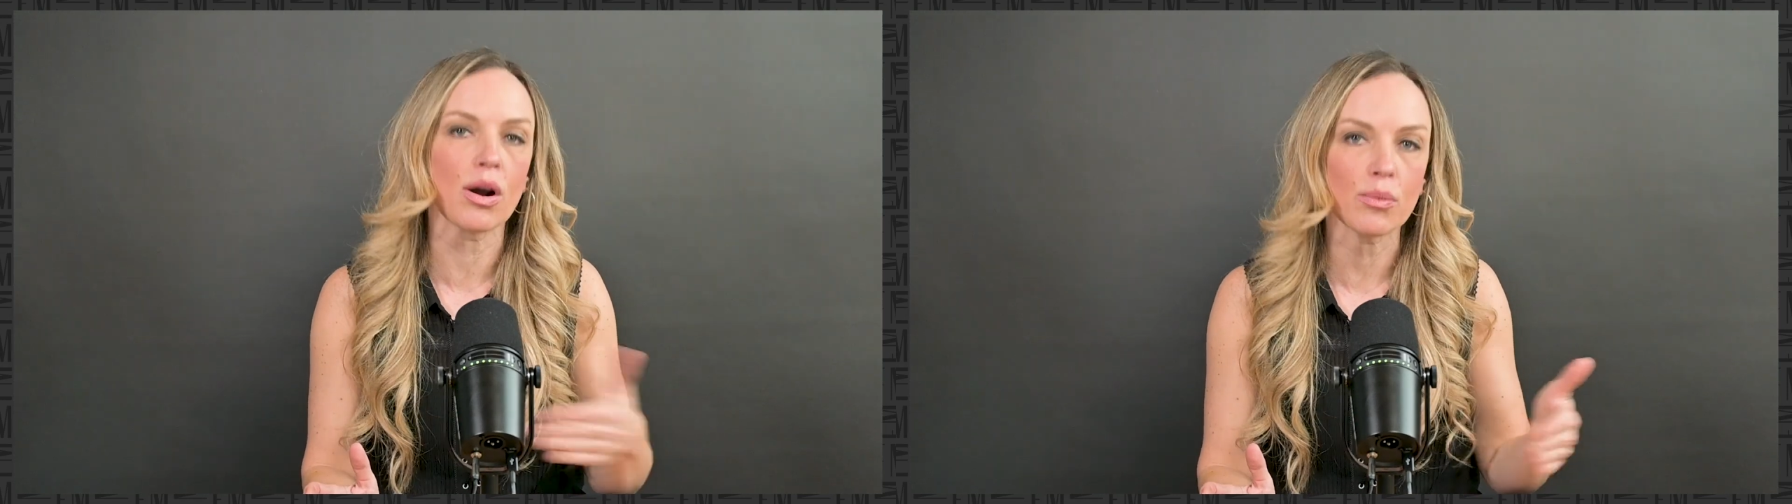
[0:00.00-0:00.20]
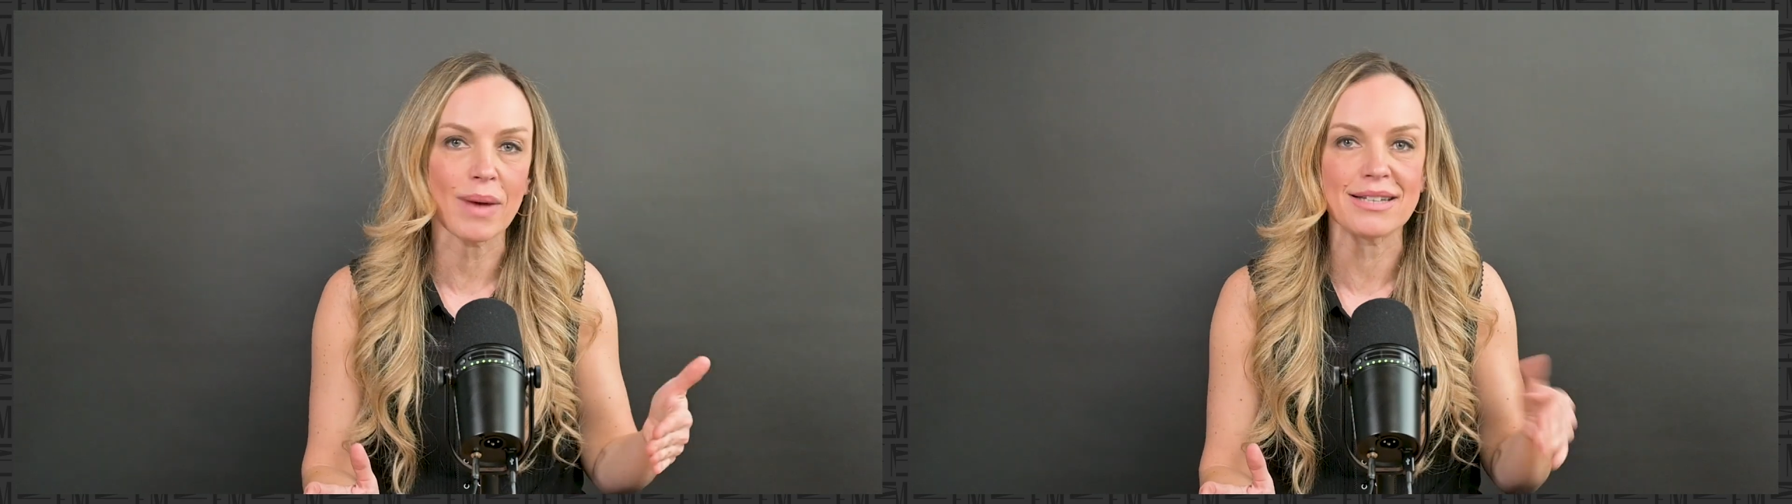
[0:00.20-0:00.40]

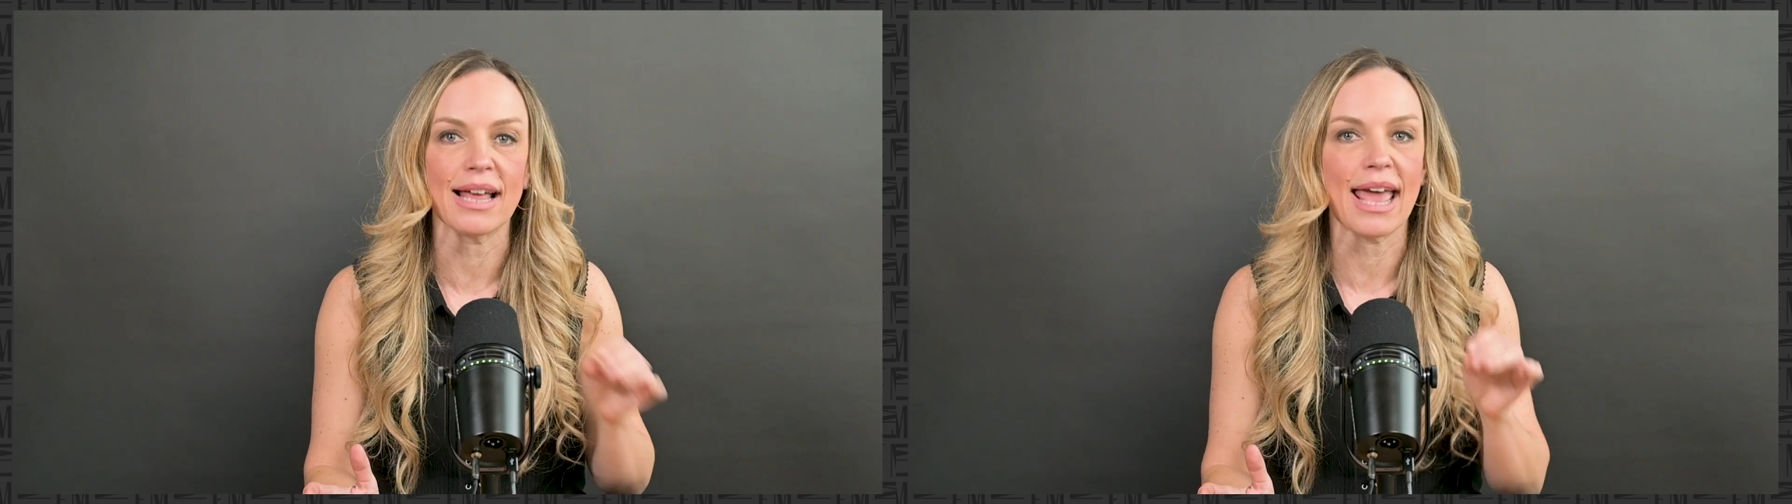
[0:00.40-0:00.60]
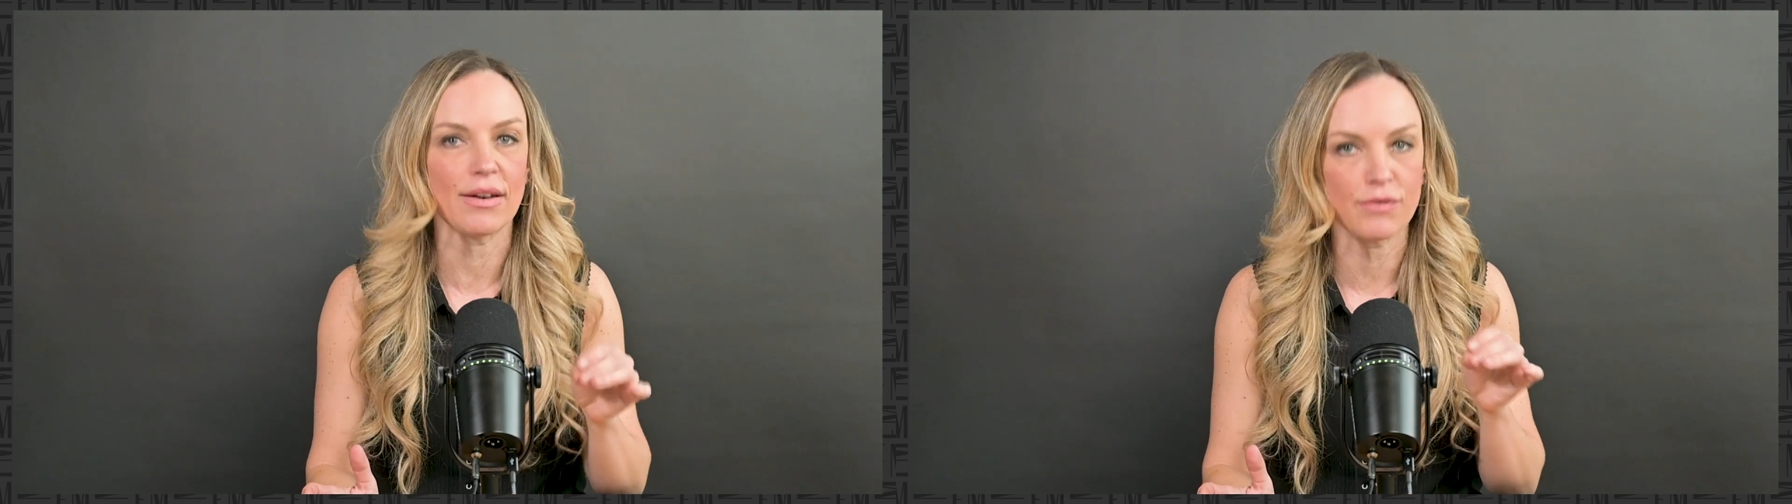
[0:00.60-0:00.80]
art rental,
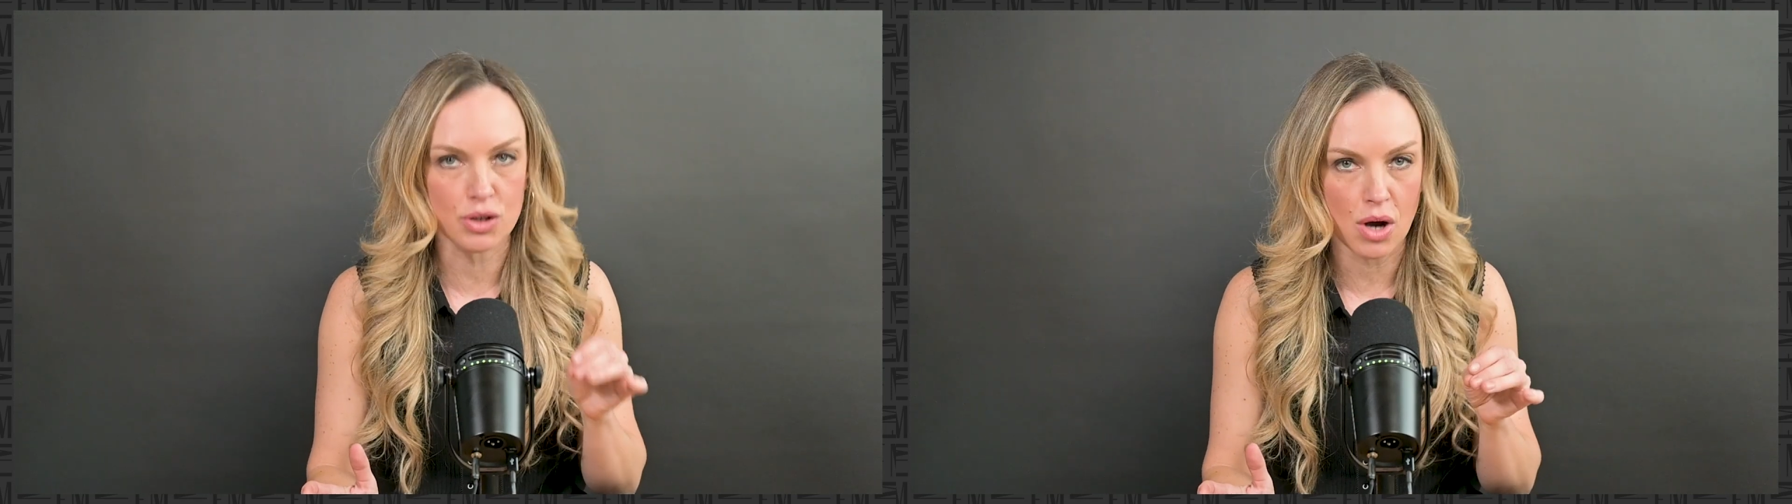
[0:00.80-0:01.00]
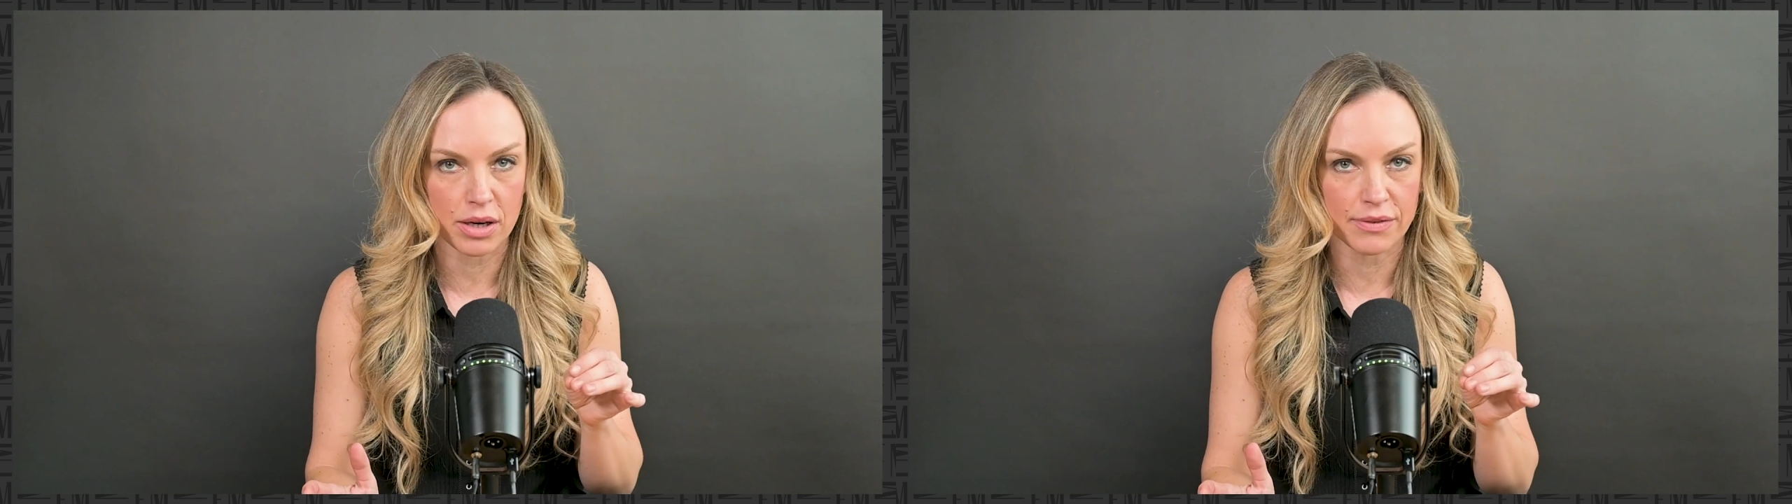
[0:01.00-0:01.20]
and
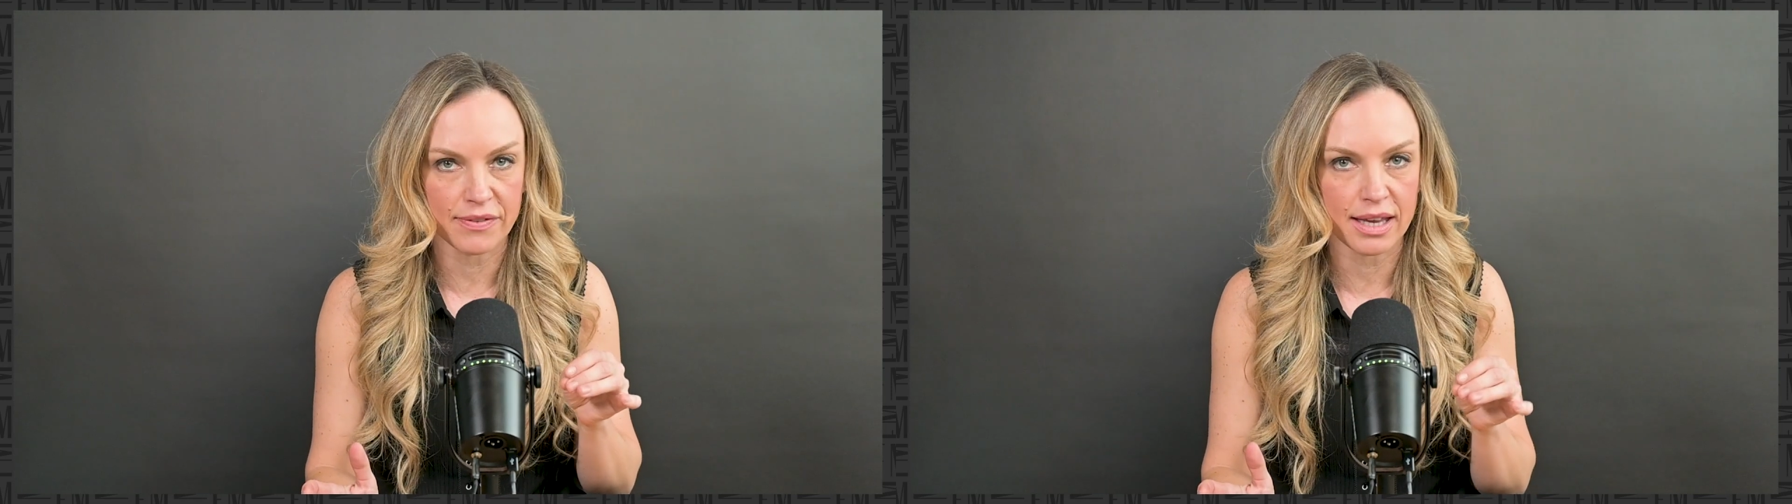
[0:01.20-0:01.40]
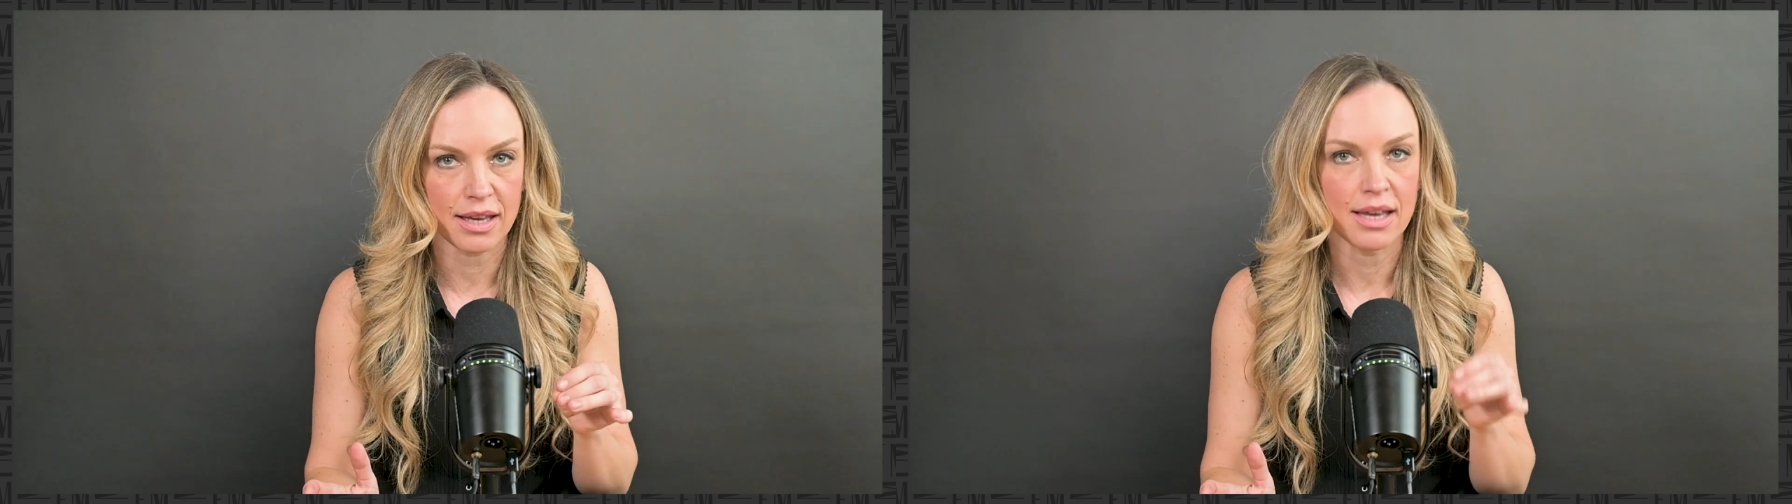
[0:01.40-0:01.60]

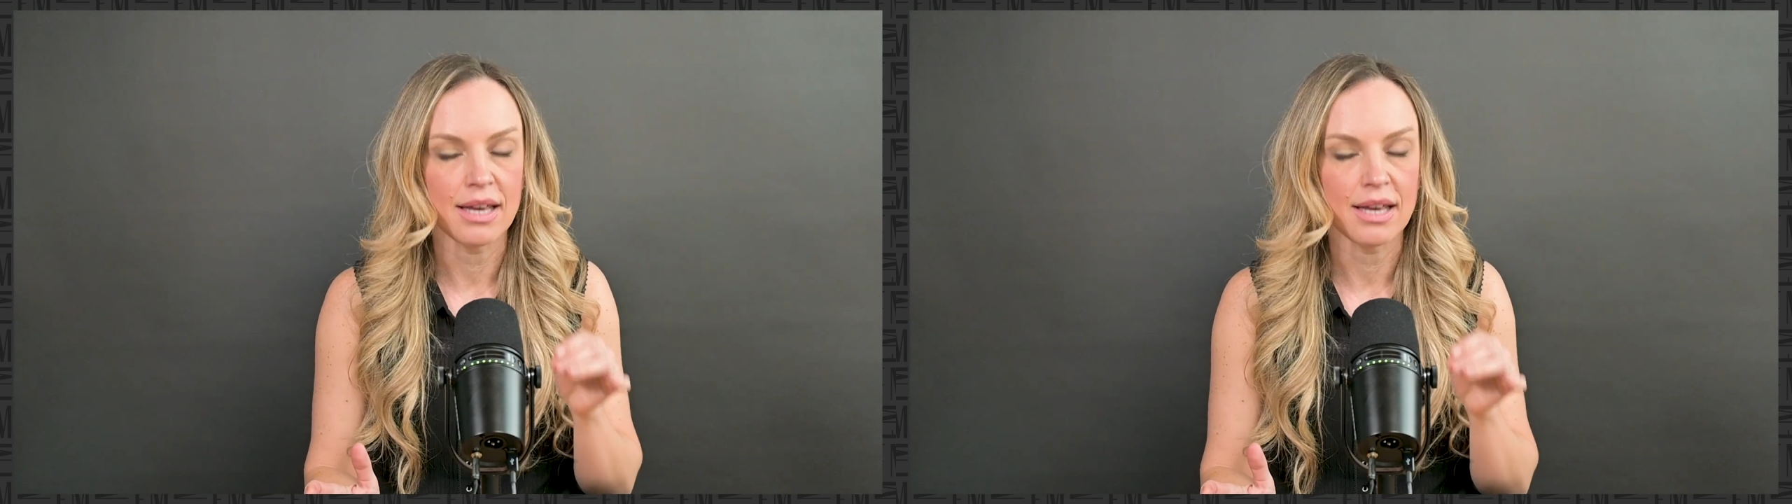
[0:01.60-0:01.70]
photography.